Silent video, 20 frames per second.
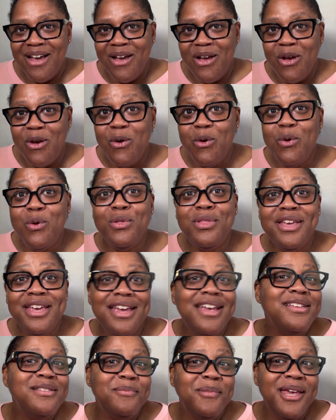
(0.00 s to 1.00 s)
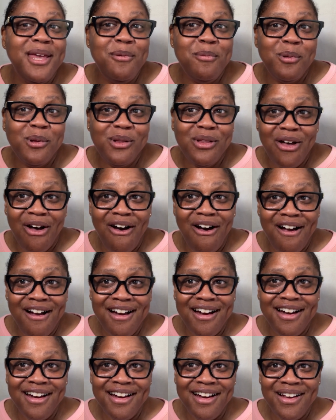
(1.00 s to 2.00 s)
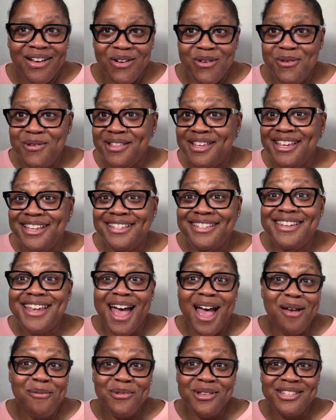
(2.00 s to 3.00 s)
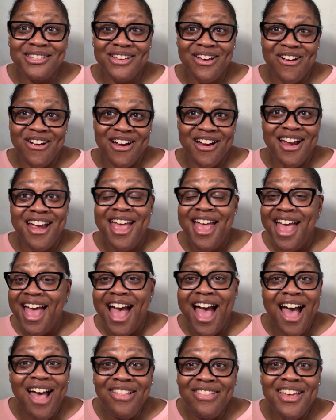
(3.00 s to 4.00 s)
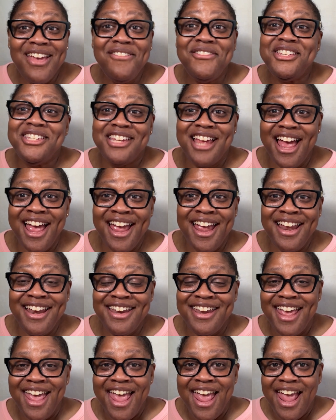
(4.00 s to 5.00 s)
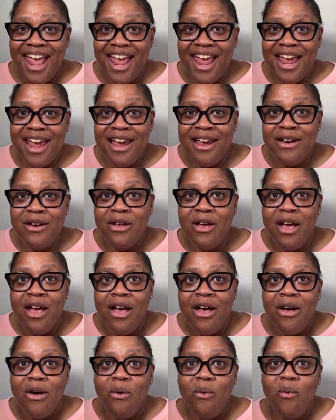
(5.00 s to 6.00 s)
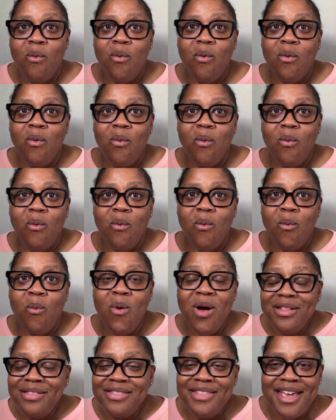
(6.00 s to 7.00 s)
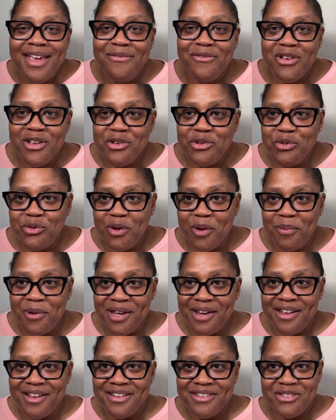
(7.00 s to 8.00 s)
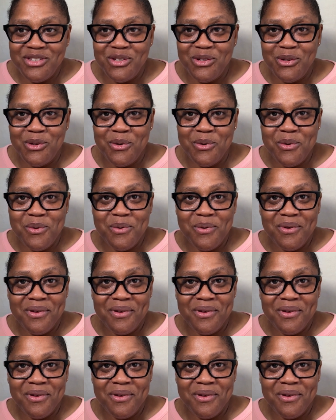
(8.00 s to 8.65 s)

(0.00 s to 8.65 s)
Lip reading: who these people are, who these diamonds are, how they've shined, and what they've contributed to